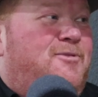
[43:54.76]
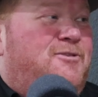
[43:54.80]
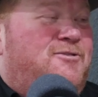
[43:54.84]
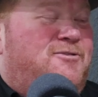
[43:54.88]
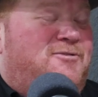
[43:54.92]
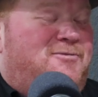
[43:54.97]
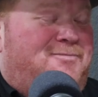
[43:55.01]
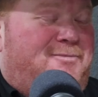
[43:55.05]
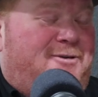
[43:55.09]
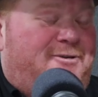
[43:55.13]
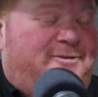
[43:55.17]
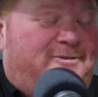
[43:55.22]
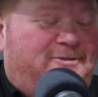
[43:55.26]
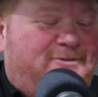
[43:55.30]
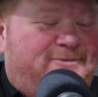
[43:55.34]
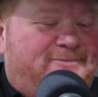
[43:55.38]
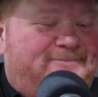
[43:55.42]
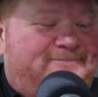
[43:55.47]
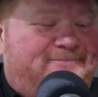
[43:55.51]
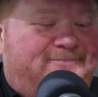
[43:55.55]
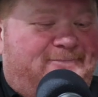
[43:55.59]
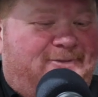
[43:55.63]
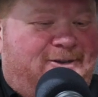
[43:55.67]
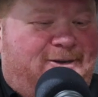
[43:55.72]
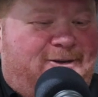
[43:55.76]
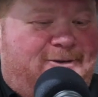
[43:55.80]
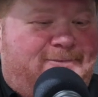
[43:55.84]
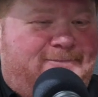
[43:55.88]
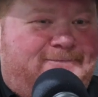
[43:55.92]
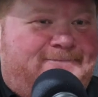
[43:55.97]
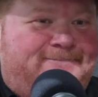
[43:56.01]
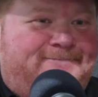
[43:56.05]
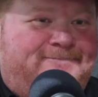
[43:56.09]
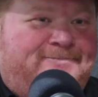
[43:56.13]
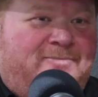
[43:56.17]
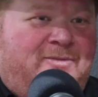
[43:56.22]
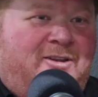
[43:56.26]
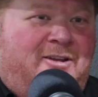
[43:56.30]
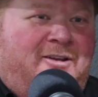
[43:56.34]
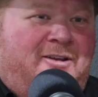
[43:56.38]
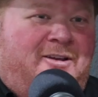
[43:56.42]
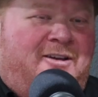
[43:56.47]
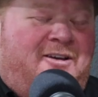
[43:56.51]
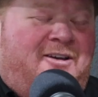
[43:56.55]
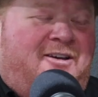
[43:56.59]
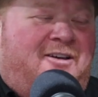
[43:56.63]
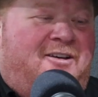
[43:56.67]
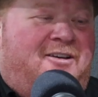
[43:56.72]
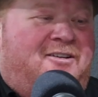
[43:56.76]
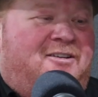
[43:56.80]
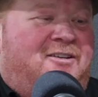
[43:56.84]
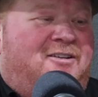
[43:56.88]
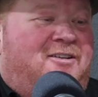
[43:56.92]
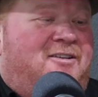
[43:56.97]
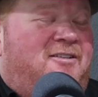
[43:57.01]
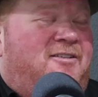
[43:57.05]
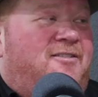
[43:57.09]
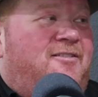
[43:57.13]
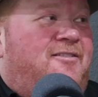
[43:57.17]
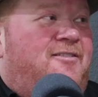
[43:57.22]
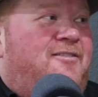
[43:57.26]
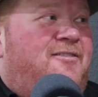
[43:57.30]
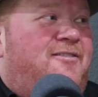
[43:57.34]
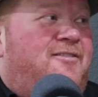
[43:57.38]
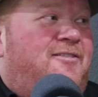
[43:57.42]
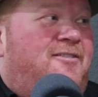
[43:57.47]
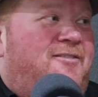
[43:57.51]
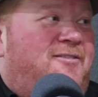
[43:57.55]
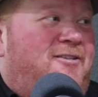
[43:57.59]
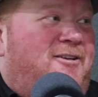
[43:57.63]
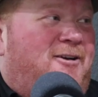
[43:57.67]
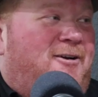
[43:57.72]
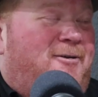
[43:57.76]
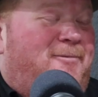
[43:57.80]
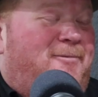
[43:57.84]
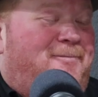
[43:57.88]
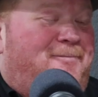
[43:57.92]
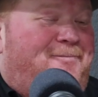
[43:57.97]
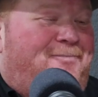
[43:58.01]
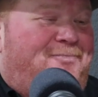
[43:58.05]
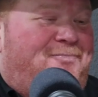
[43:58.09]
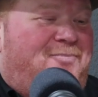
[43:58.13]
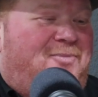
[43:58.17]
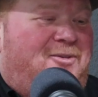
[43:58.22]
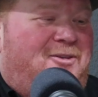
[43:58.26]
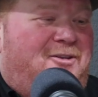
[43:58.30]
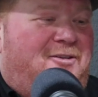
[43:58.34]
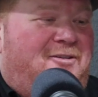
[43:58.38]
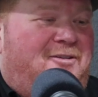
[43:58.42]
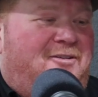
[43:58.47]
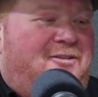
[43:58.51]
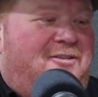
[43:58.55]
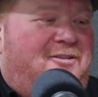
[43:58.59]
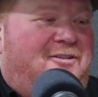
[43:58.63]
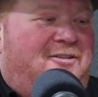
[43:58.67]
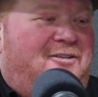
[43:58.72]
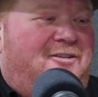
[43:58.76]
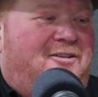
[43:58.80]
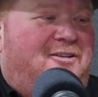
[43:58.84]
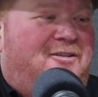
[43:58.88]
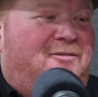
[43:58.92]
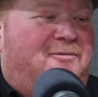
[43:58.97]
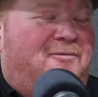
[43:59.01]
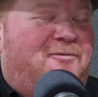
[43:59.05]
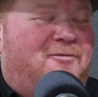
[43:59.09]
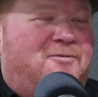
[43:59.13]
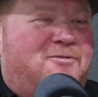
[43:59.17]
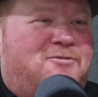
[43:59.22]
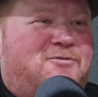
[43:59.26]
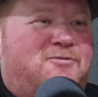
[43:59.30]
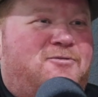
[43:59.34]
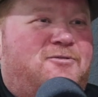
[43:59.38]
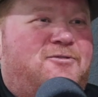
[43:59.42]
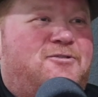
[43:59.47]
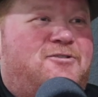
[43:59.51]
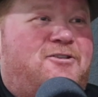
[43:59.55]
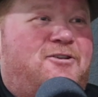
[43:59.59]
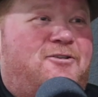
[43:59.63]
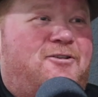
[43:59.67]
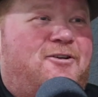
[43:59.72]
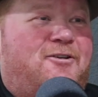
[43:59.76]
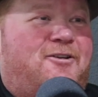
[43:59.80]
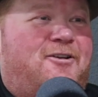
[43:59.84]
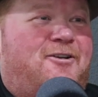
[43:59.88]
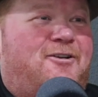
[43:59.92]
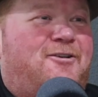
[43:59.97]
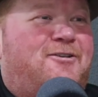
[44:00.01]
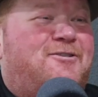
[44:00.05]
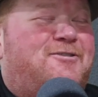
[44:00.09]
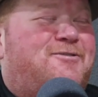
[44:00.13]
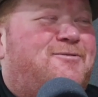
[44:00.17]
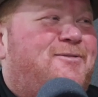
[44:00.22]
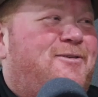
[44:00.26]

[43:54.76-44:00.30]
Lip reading: Mrs. Metters, yeah. And, yeah. And as soon as she looked at us,